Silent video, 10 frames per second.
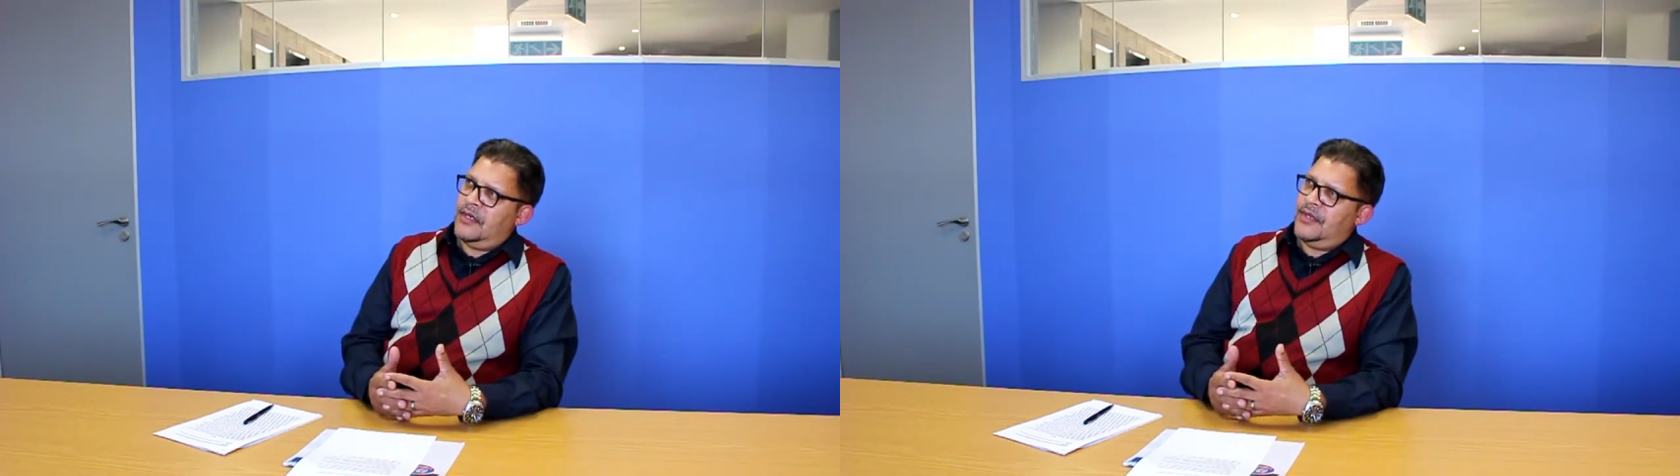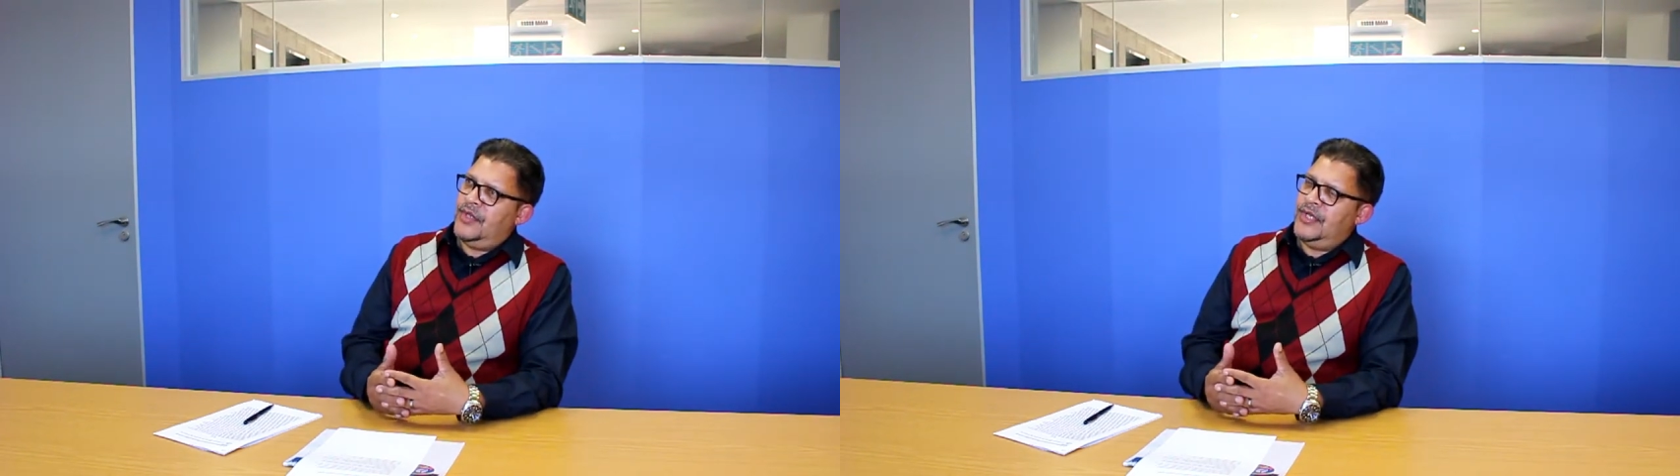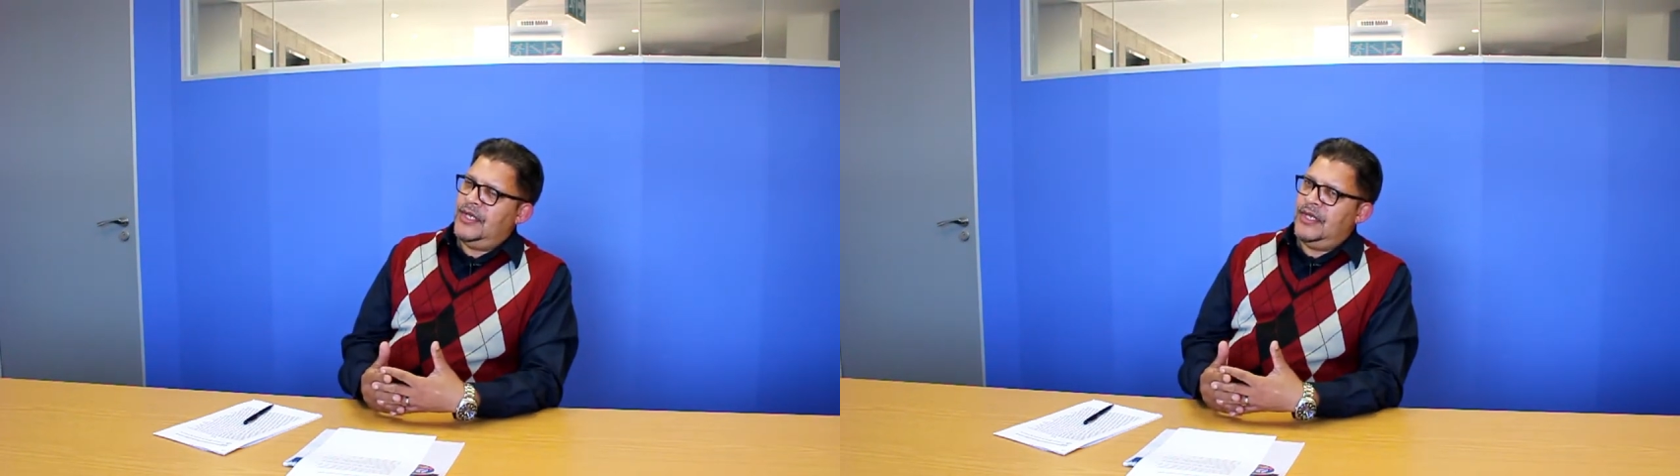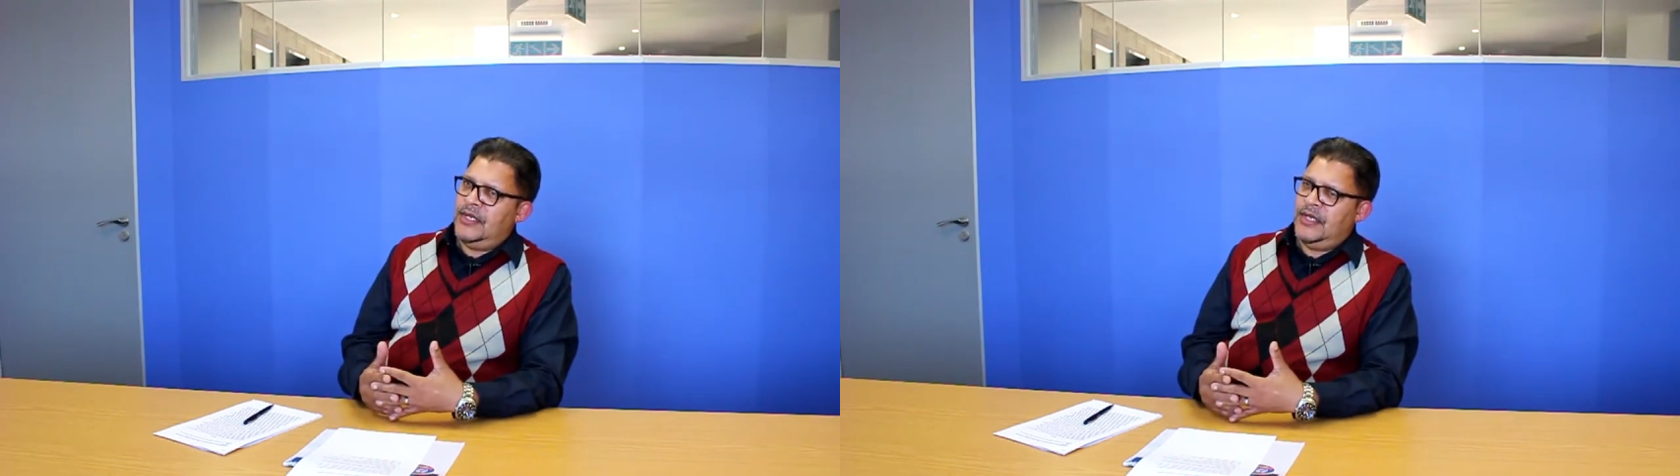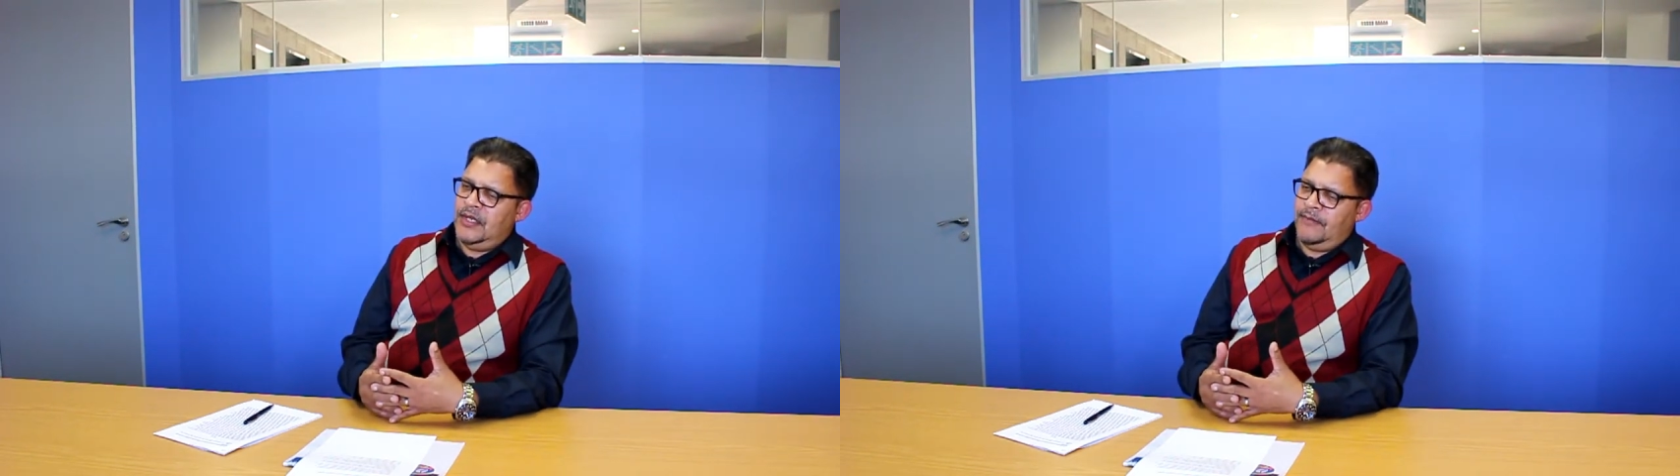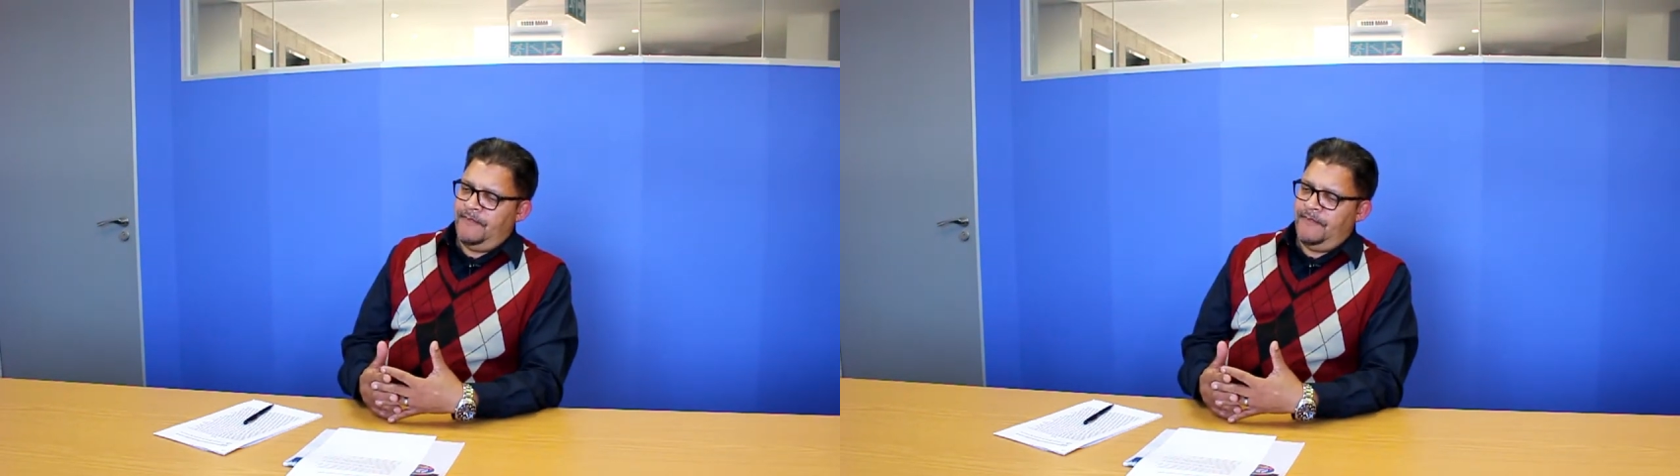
the